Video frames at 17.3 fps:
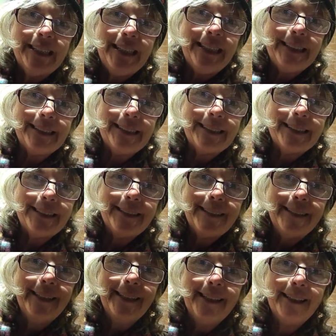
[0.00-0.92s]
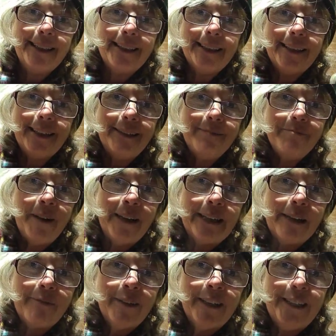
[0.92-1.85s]
list. Might
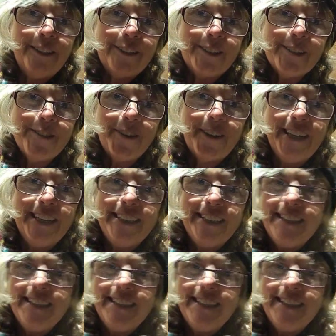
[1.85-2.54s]
get one in your stocking.